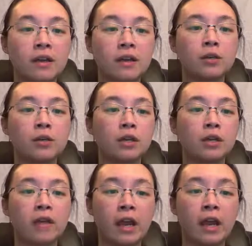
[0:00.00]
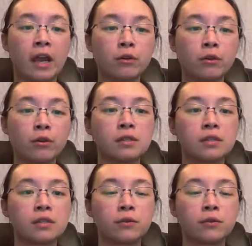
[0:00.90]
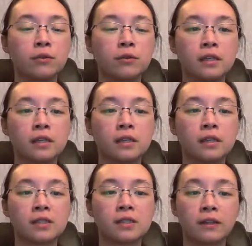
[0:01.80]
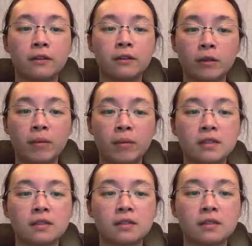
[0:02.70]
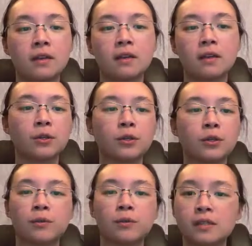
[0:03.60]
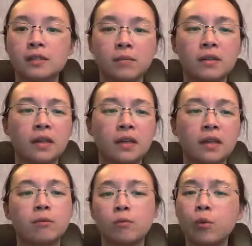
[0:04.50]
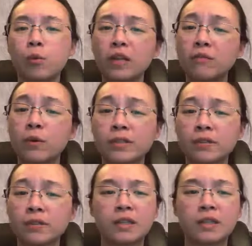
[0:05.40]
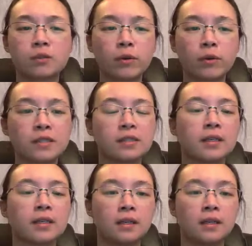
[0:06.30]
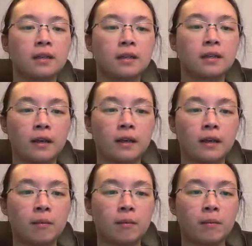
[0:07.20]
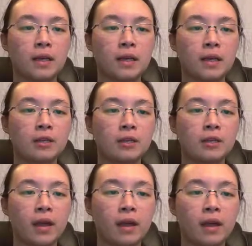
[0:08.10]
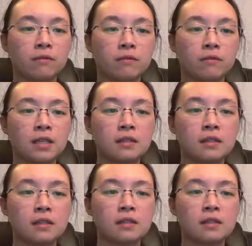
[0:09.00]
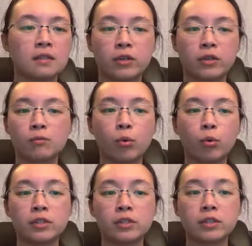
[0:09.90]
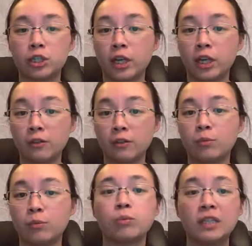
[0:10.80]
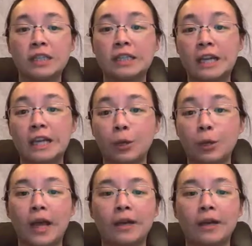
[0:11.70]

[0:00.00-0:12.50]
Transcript: You can have anchors for these cytoskeletal filaments. So this is something that we won't really focus on in this course. And then you have these transporters and channels, which we did take a look at.